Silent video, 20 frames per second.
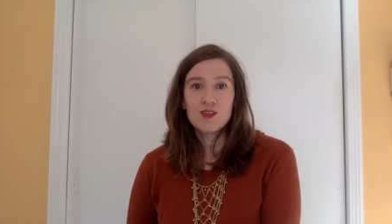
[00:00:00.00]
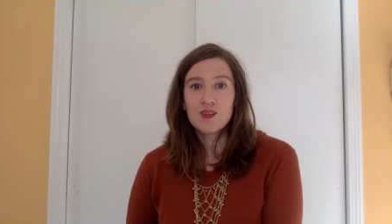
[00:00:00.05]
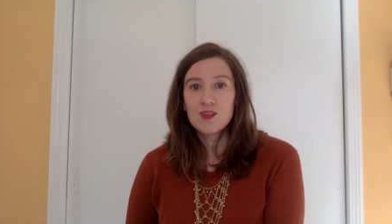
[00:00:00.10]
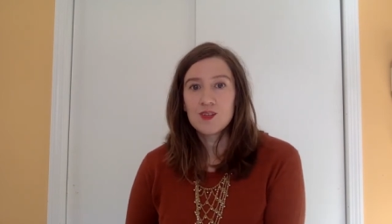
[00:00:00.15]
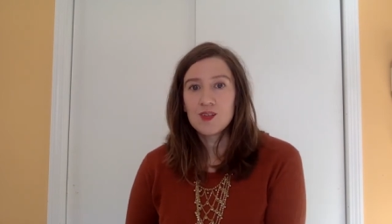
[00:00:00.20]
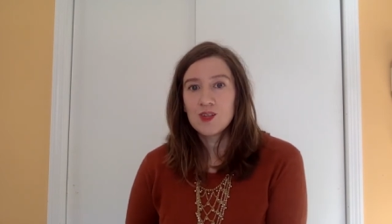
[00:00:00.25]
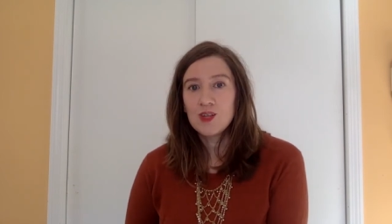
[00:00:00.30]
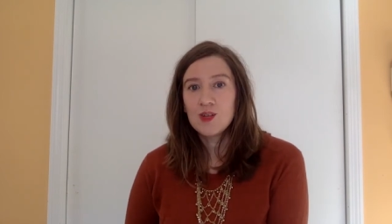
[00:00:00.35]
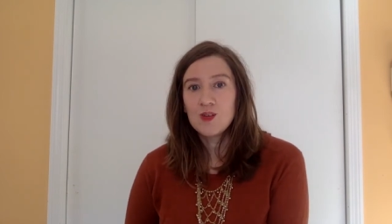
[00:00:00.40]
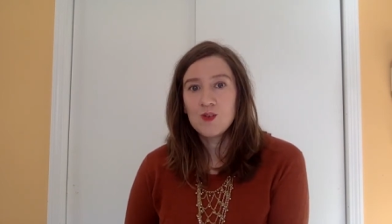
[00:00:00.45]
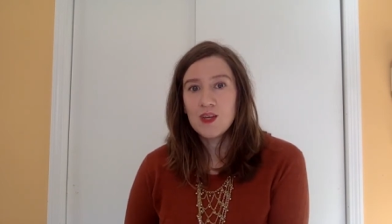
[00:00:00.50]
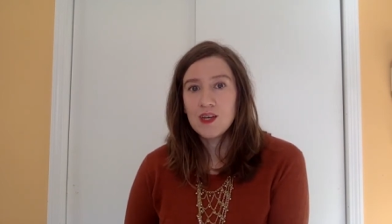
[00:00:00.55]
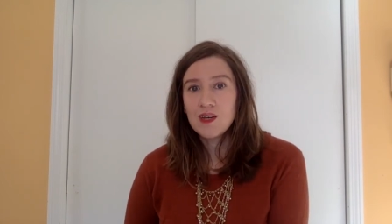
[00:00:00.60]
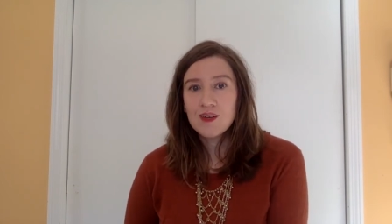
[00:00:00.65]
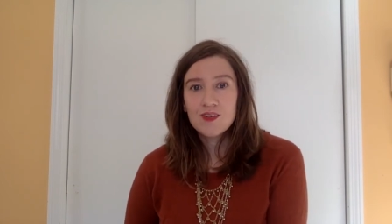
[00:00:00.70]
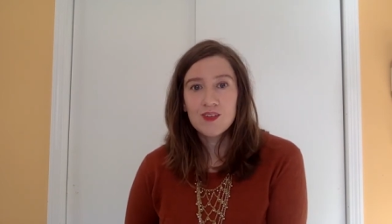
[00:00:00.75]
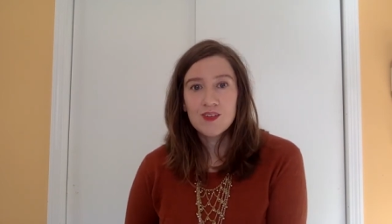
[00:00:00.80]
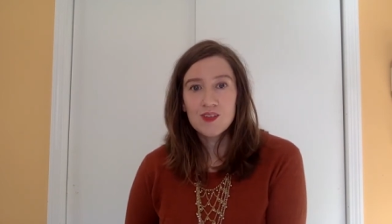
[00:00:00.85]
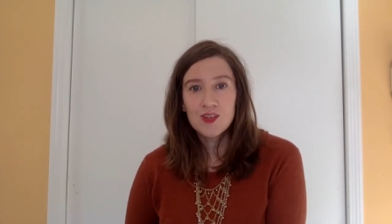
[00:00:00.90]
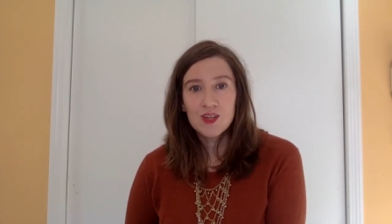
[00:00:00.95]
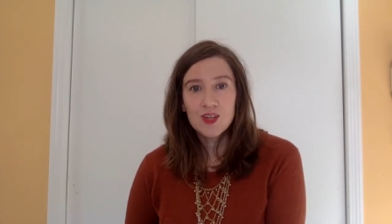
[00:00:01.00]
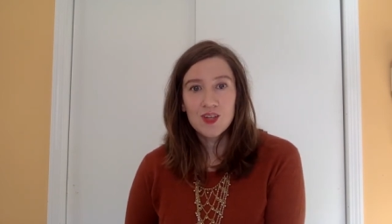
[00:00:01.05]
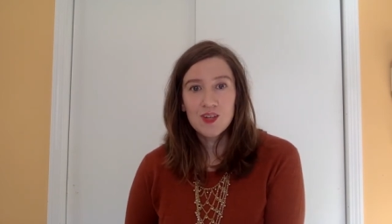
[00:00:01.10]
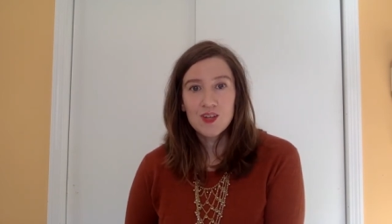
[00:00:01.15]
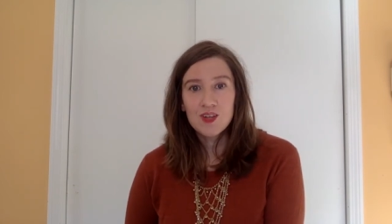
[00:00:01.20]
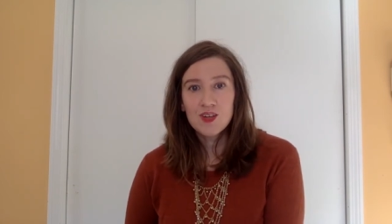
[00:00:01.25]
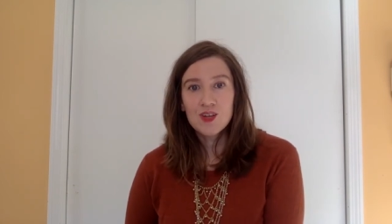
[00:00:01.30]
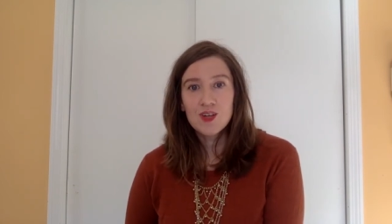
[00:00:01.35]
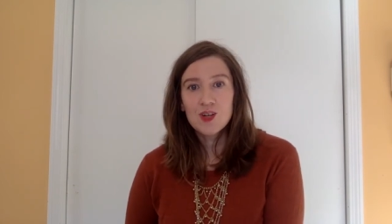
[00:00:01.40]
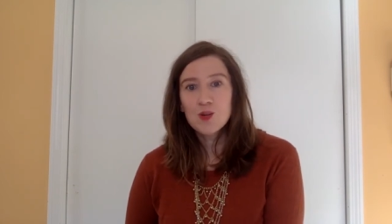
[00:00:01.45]
unique to the
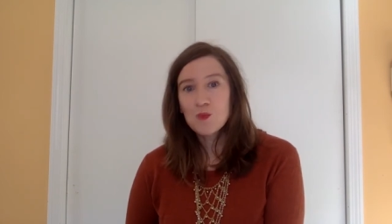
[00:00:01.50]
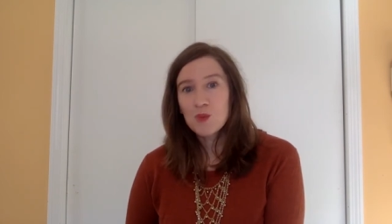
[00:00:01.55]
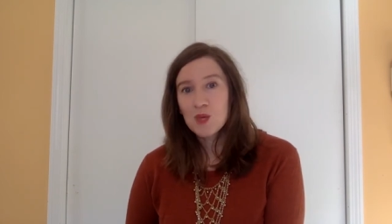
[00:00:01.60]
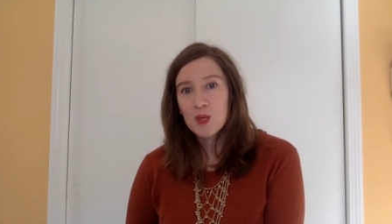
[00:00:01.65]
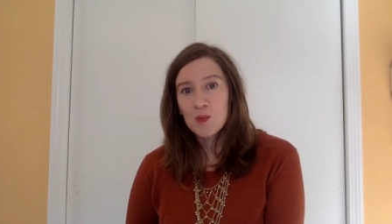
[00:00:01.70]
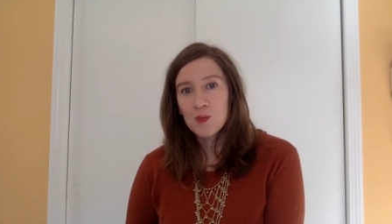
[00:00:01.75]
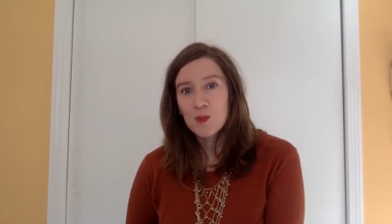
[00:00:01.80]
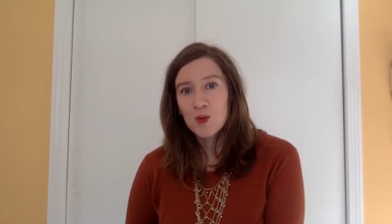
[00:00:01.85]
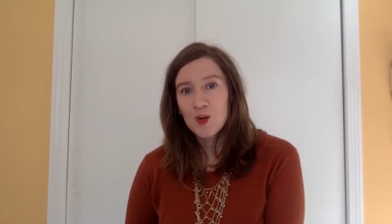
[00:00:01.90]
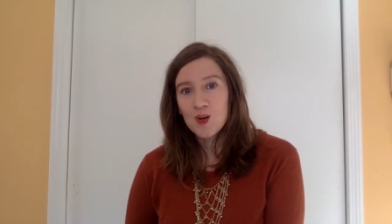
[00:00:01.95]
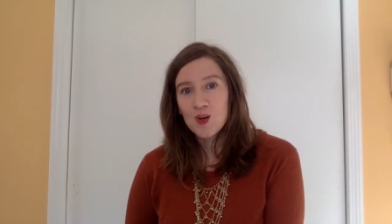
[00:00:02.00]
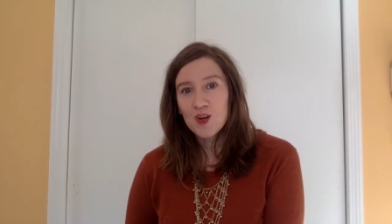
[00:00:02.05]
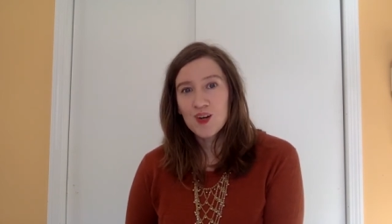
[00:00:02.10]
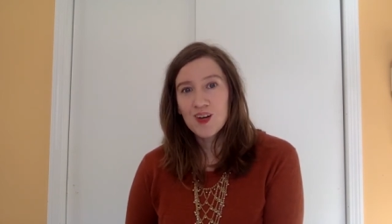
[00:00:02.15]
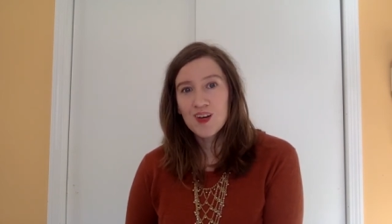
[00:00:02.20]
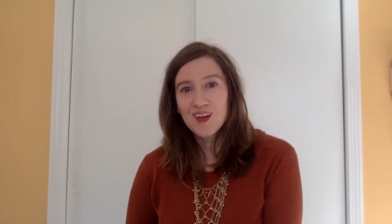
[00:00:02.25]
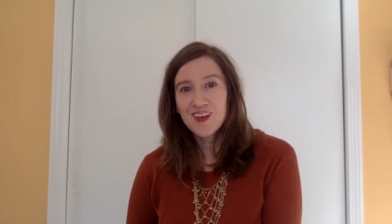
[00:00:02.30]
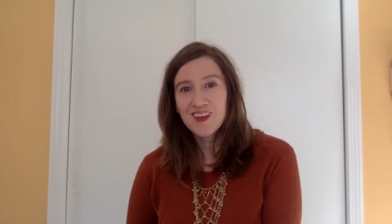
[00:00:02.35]
good people.